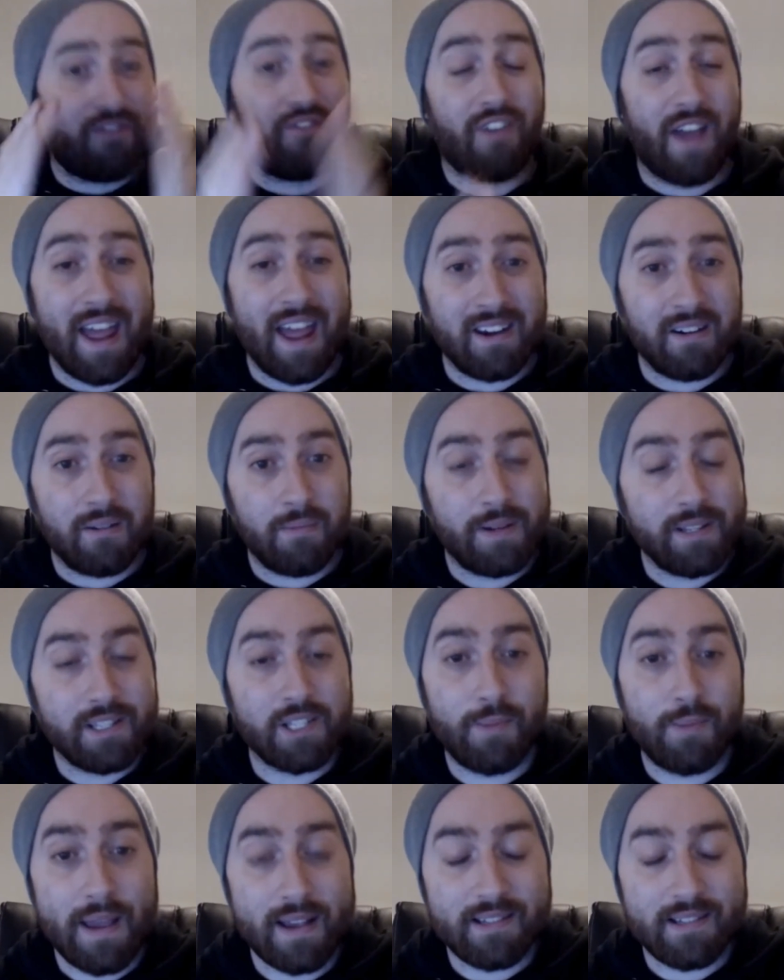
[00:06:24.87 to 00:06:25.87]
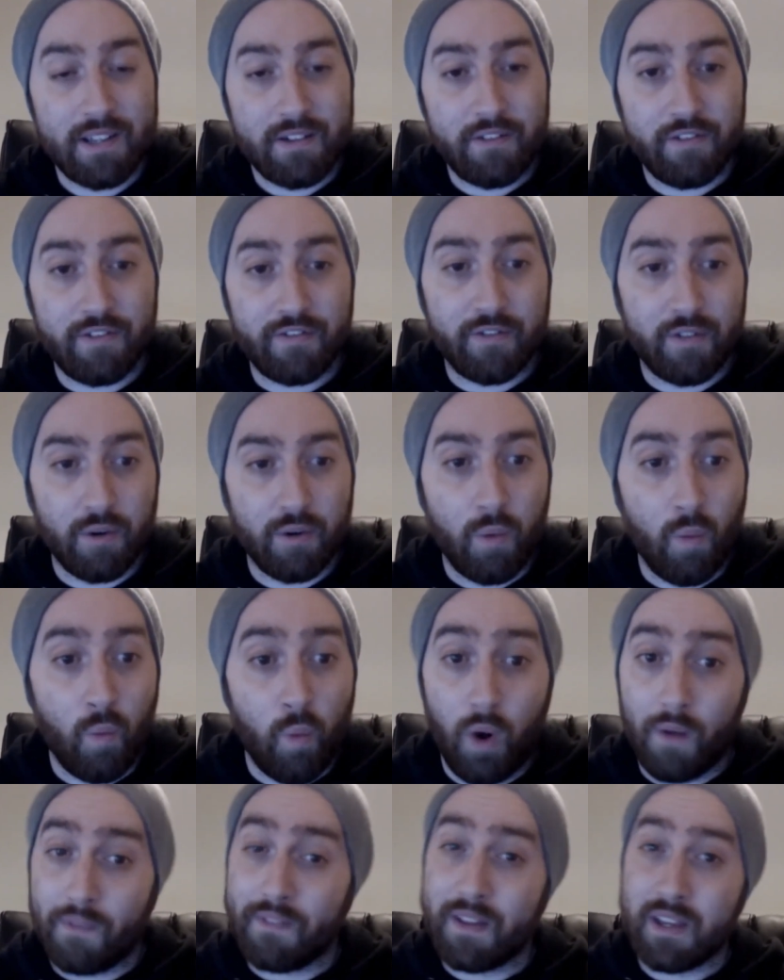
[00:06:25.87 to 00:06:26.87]
fan perspective,
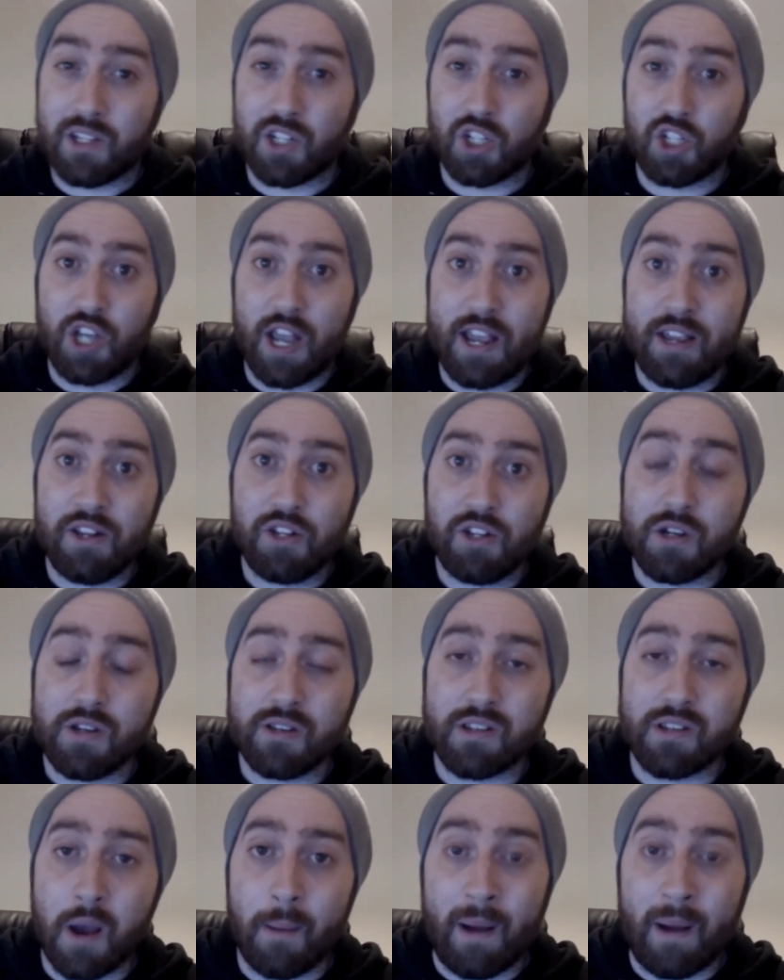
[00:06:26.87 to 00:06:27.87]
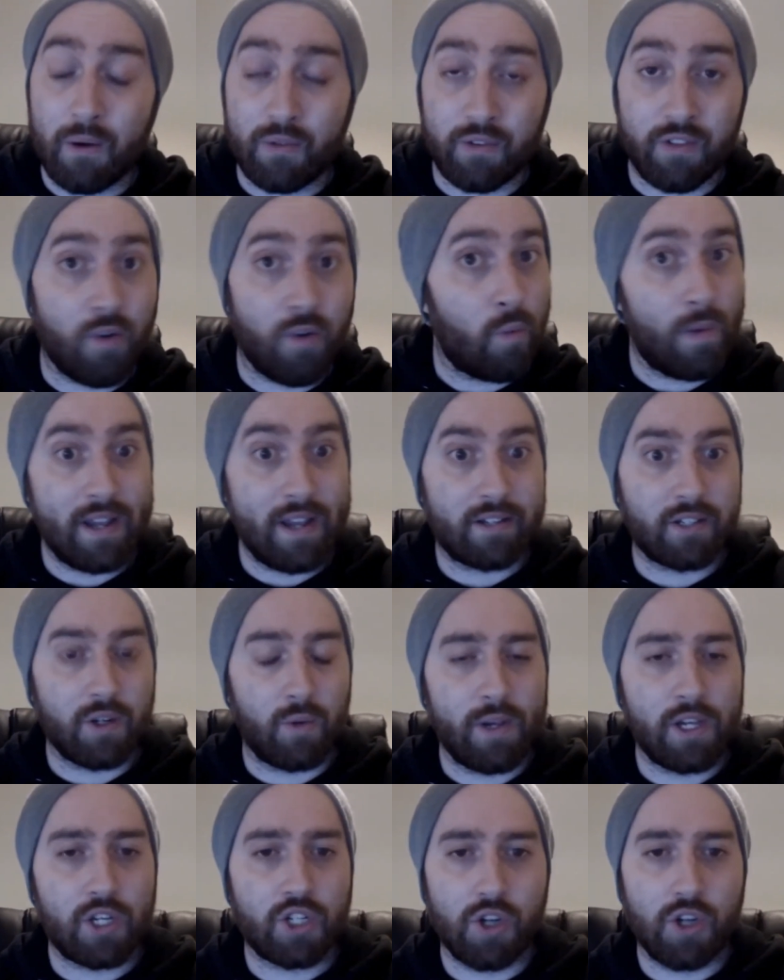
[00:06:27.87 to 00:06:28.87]
what this changes about the
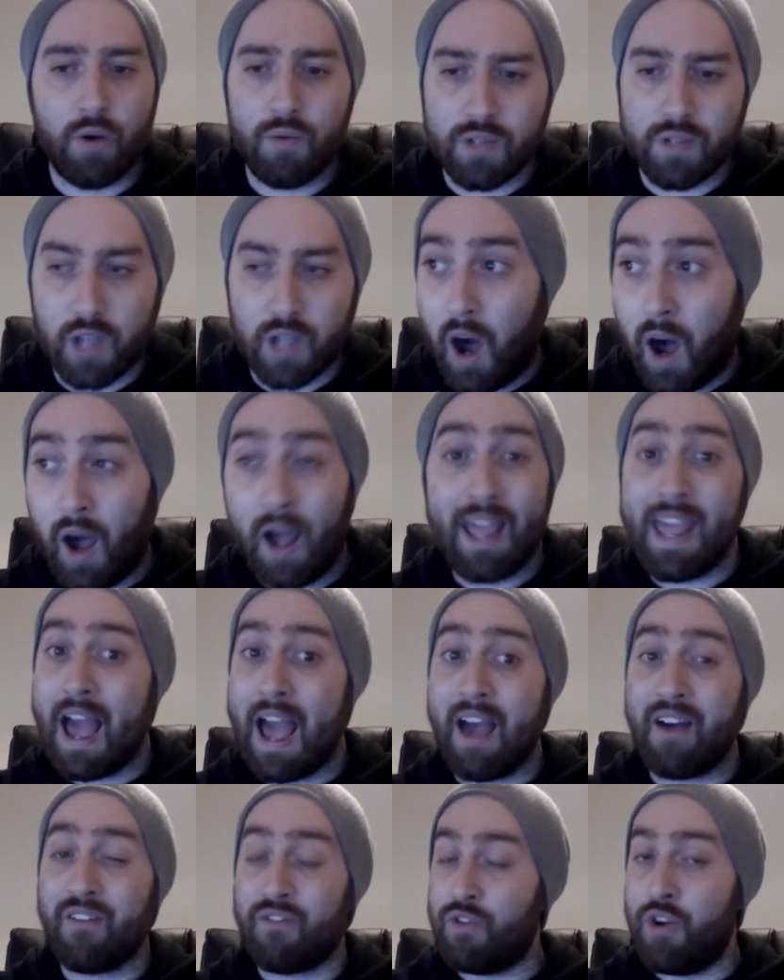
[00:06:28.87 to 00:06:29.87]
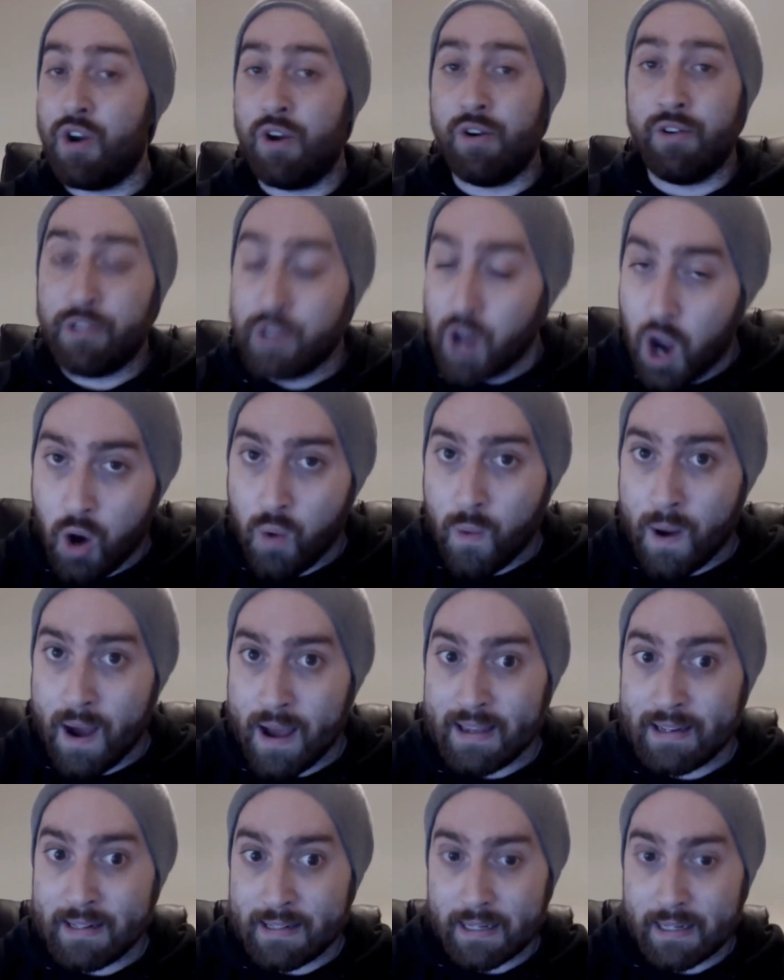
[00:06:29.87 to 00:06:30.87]
week-to-week shows, I have no
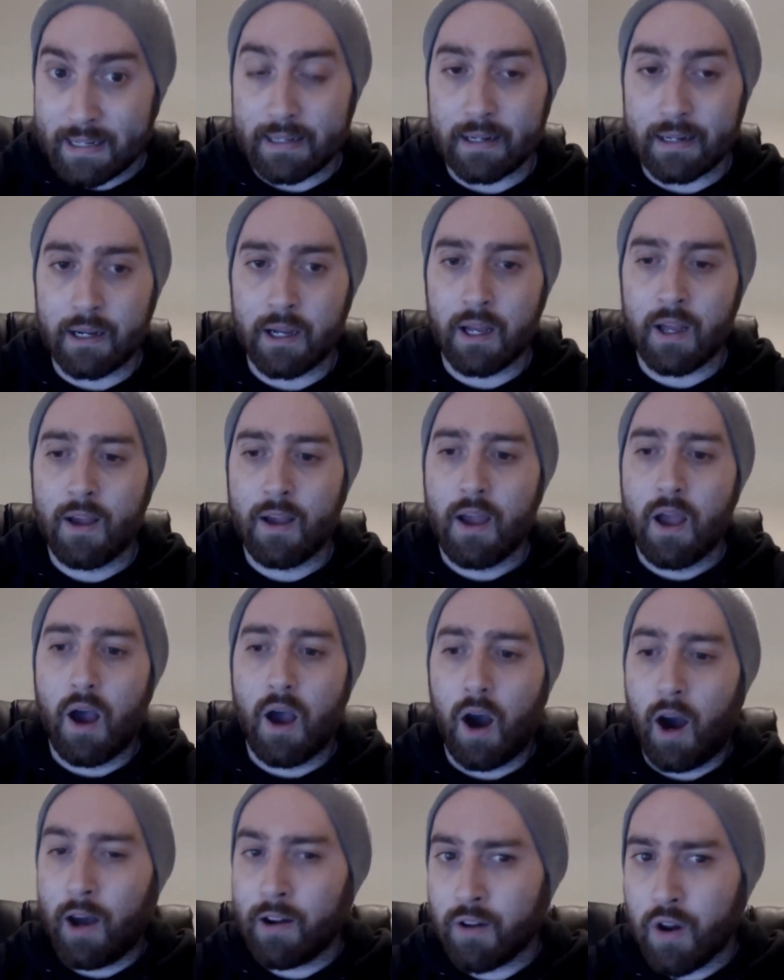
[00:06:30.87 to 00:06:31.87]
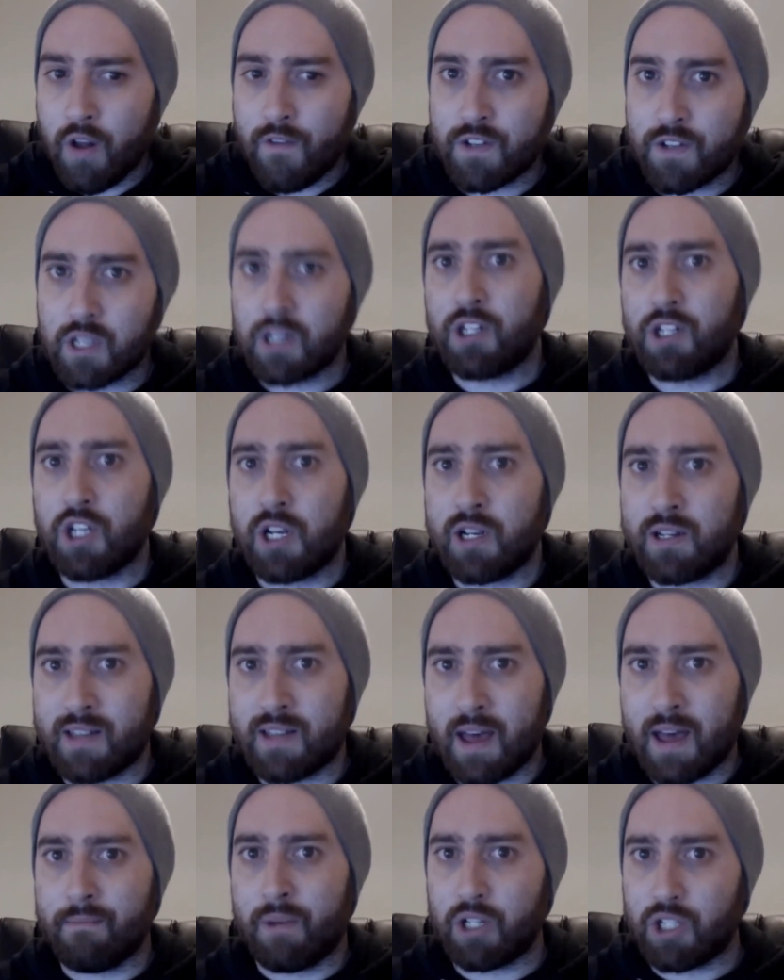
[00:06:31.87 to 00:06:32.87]
idea. I don't know if it's going to change
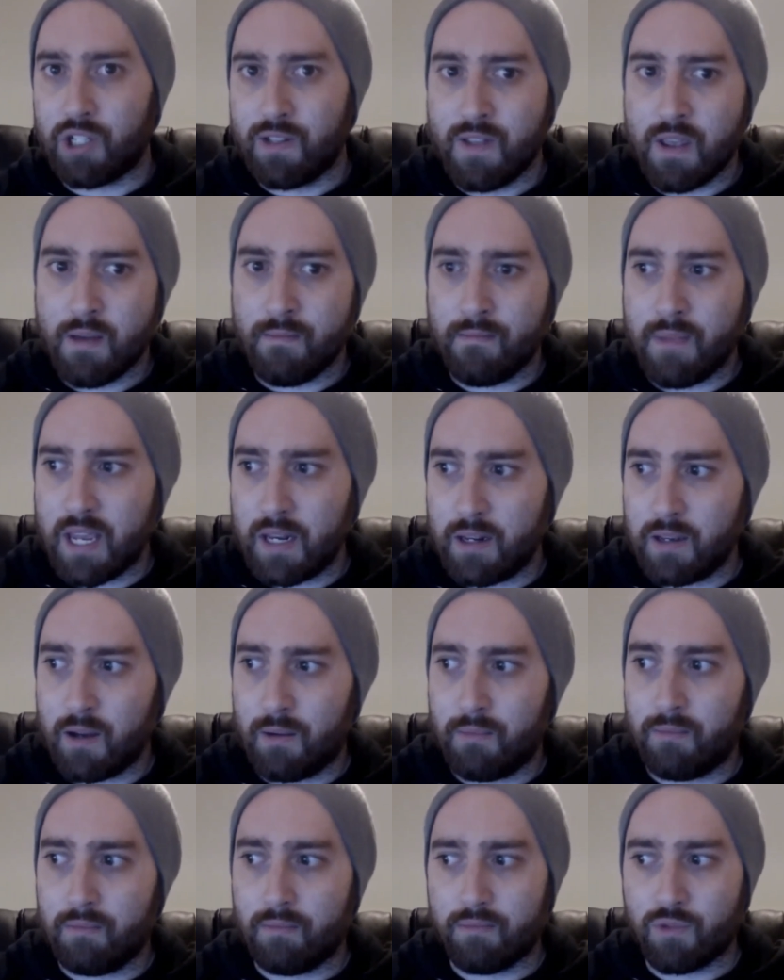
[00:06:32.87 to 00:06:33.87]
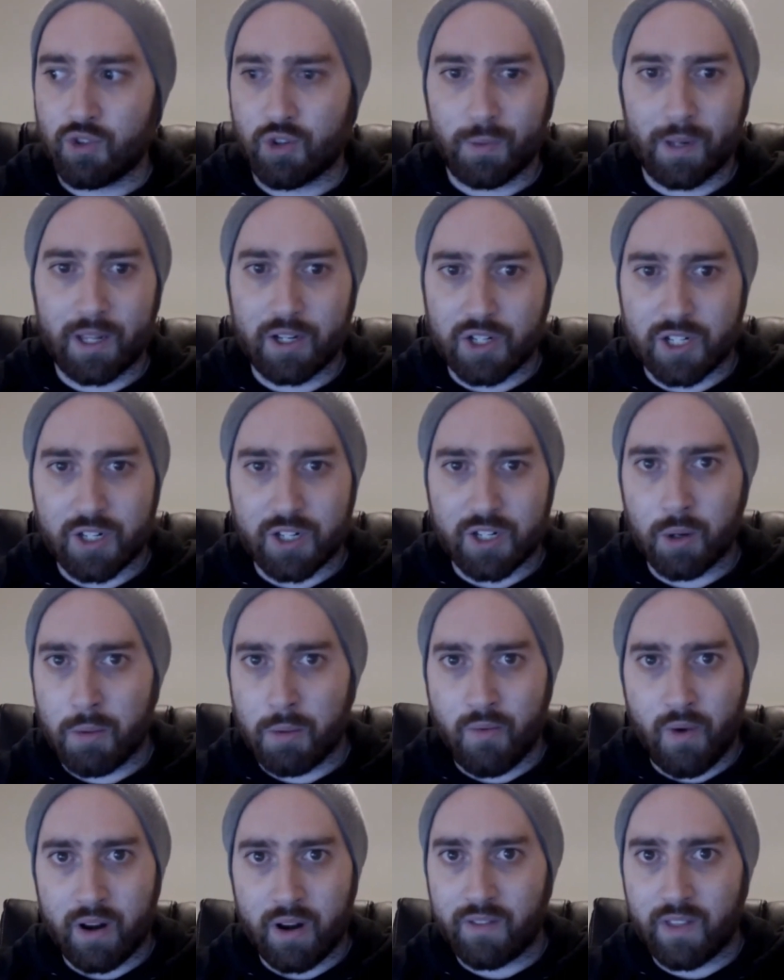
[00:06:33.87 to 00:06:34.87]
that much in the immediate. Triple H is still going to
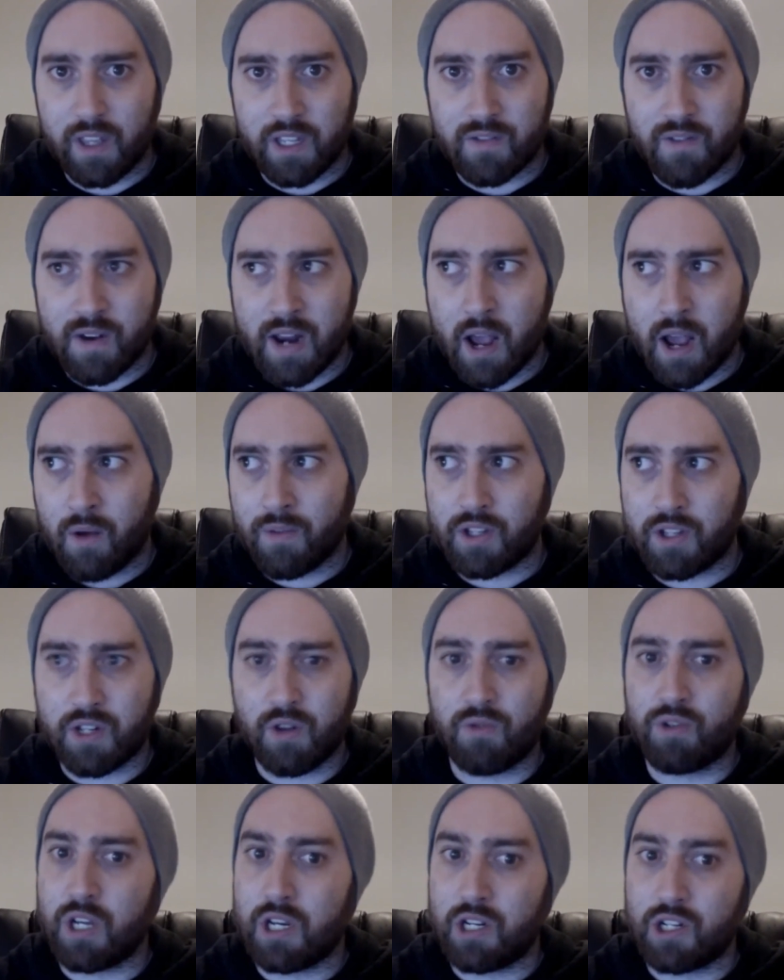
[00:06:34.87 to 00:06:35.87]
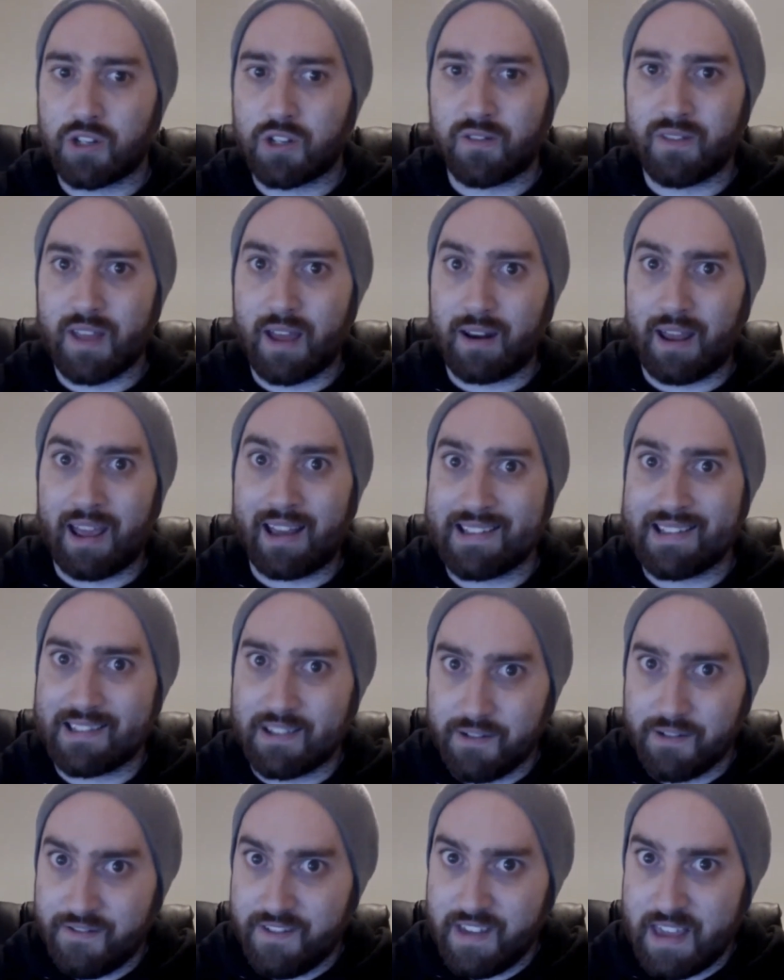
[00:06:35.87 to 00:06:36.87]
be running things for now. There's no changes on that
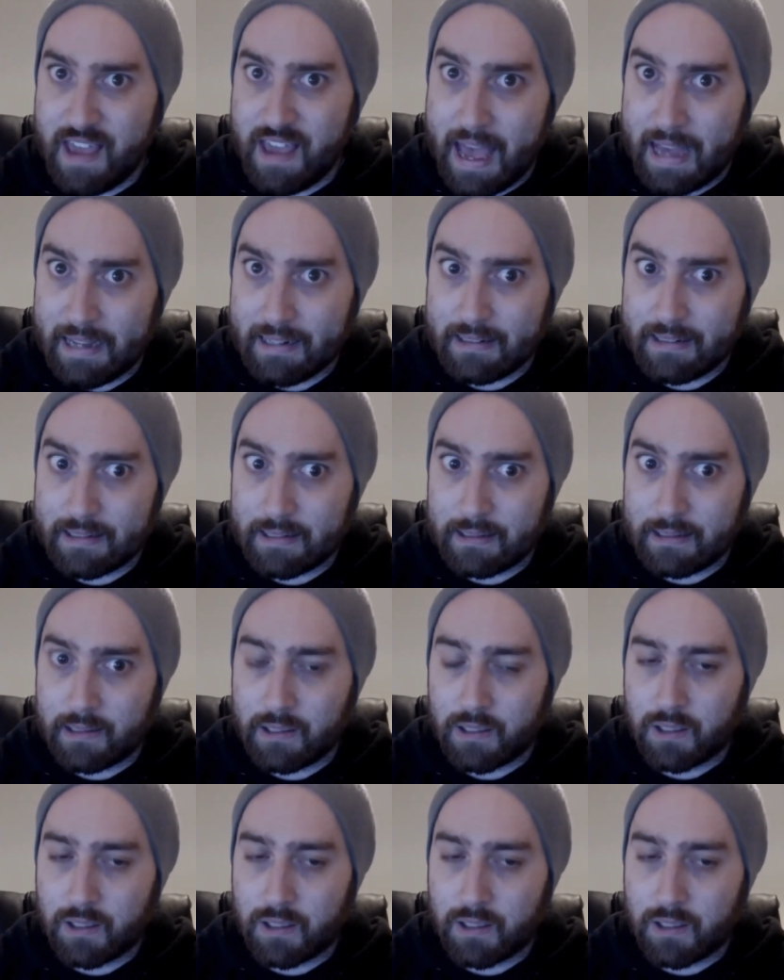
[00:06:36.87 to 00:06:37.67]
as of yet.